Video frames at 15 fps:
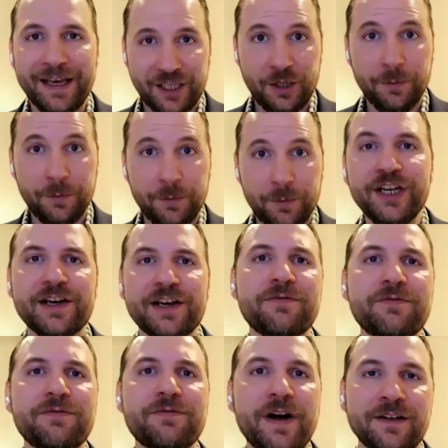That community
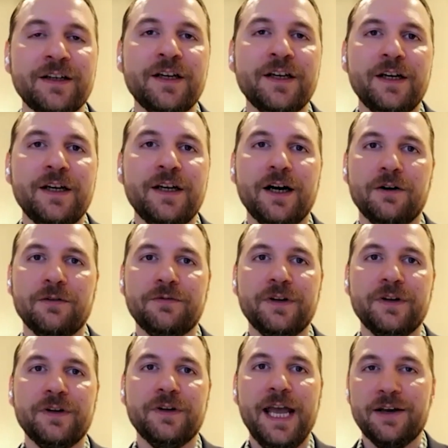effect
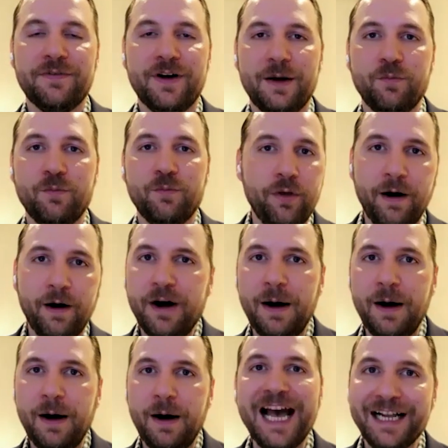of, hey, if I'm
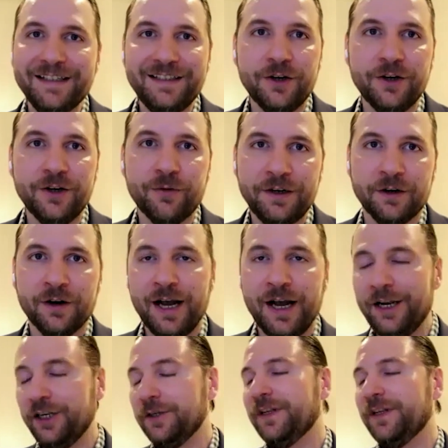the IT
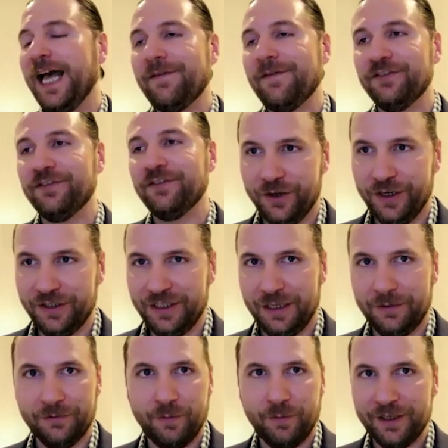director, I don't even have a security
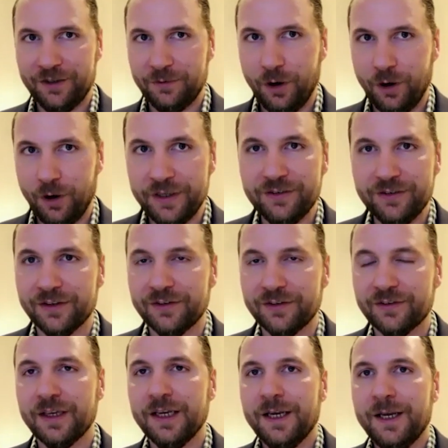team for my small
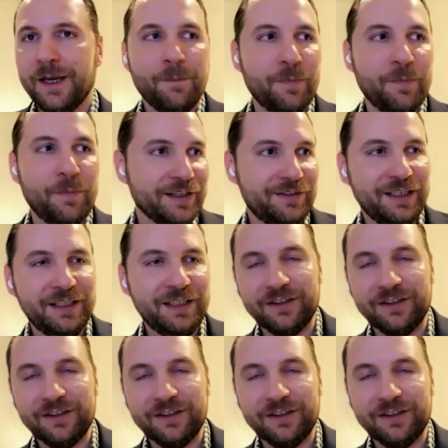business, but I